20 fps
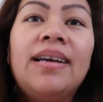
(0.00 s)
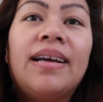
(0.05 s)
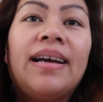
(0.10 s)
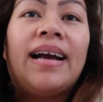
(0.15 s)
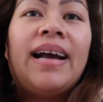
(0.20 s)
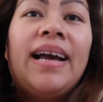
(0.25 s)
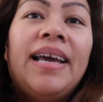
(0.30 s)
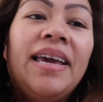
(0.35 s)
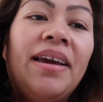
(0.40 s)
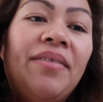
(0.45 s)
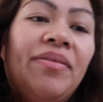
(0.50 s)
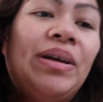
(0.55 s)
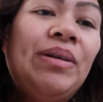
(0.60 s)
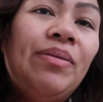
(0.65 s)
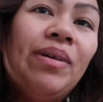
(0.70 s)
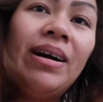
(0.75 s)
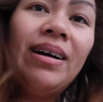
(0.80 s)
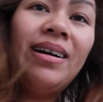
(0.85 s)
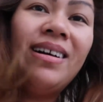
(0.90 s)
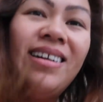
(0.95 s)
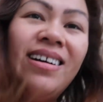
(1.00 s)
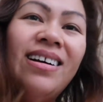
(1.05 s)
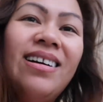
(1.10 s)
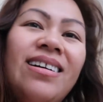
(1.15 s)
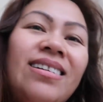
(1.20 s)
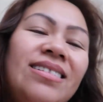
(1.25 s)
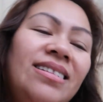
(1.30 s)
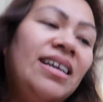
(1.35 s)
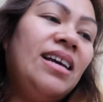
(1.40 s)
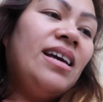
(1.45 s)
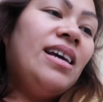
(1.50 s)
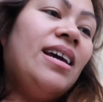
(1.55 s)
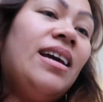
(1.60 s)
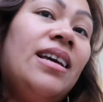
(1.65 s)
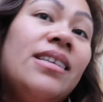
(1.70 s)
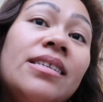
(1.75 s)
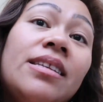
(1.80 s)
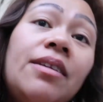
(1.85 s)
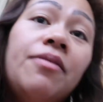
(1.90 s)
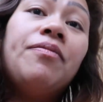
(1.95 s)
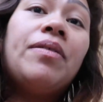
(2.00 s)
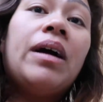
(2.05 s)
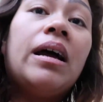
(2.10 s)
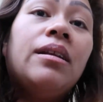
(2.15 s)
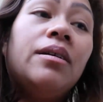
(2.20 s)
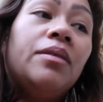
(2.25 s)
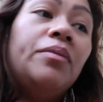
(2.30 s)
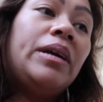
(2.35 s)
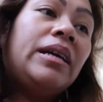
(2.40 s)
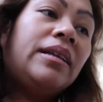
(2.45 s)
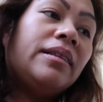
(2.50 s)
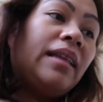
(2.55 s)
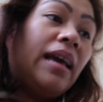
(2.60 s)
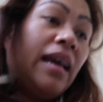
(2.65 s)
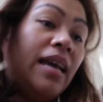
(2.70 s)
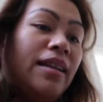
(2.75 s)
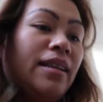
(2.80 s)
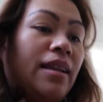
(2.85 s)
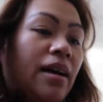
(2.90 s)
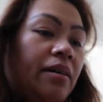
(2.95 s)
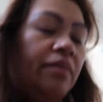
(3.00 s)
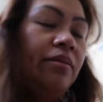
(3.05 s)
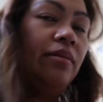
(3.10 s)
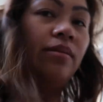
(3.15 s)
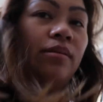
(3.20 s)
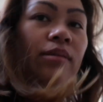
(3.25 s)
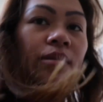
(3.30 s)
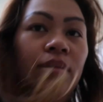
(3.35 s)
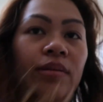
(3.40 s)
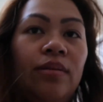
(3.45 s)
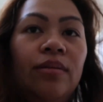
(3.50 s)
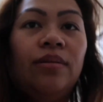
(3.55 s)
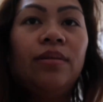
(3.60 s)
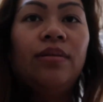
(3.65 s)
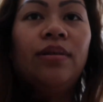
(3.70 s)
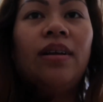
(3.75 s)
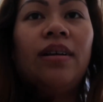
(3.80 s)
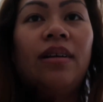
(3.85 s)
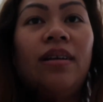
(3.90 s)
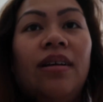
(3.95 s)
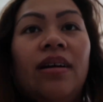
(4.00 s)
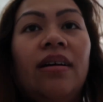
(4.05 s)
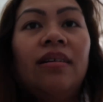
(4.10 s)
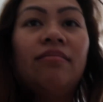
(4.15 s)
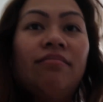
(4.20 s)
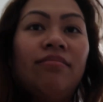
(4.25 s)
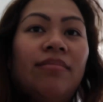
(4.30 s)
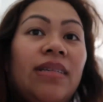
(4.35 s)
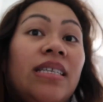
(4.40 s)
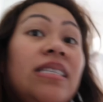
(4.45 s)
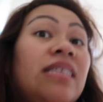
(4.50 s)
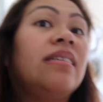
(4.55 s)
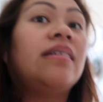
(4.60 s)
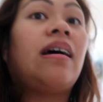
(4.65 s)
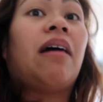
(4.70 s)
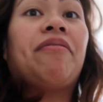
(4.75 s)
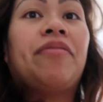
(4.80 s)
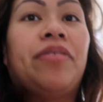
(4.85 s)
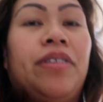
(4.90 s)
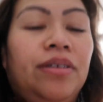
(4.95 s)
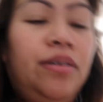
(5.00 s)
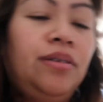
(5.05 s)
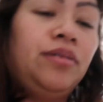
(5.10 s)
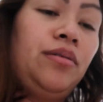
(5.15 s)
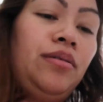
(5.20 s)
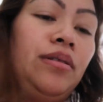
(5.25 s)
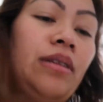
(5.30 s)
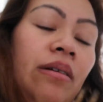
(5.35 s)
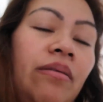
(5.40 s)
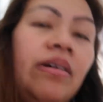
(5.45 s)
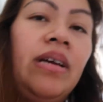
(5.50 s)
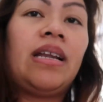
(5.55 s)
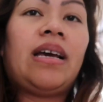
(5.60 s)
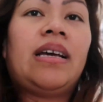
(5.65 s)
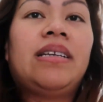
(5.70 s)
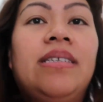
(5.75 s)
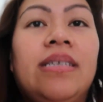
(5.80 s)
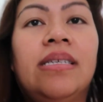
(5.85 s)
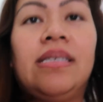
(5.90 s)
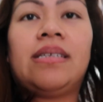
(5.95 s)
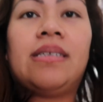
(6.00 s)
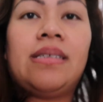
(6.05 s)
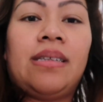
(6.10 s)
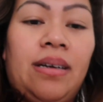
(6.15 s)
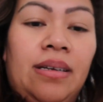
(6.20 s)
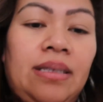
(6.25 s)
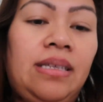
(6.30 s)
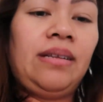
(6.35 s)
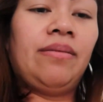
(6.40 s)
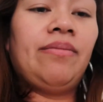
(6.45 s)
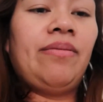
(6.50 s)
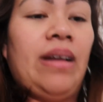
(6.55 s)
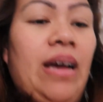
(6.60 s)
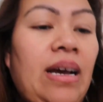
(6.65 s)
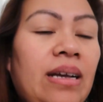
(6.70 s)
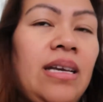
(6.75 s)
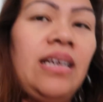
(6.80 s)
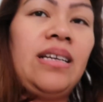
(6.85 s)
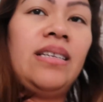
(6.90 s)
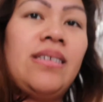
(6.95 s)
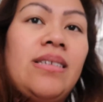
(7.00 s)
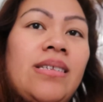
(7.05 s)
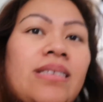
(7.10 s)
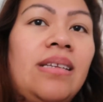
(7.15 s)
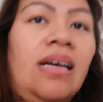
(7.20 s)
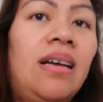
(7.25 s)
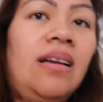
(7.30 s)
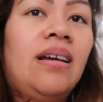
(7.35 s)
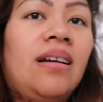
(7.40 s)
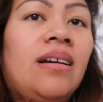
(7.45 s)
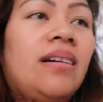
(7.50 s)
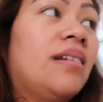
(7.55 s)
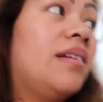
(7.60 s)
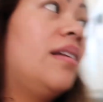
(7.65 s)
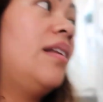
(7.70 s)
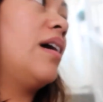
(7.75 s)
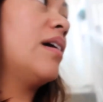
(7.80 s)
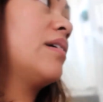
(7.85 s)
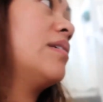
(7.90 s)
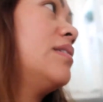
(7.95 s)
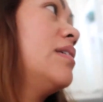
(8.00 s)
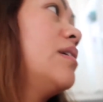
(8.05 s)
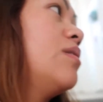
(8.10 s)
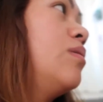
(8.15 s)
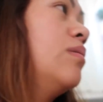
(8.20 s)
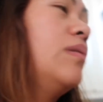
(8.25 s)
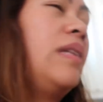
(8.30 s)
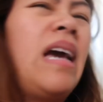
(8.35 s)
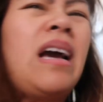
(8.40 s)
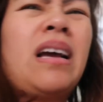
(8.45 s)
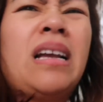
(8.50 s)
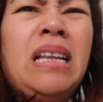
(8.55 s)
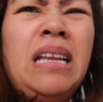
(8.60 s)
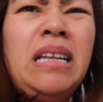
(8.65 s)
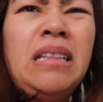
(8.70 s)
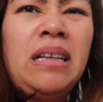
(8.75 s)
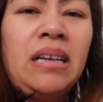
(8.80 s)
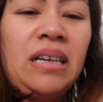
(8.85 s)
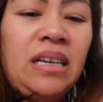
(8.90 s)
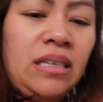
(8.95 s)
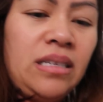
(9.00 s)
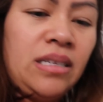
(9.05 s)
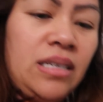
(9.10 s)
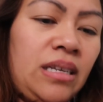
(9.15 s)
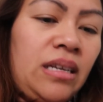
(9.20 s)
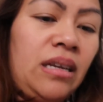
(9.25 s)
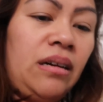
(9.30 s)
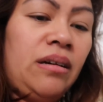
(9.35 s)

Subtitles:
Hi everyone! It's the following day now, so it's afternoon now and I just started vlogging, just relaxing all day. I cleaned the kitchen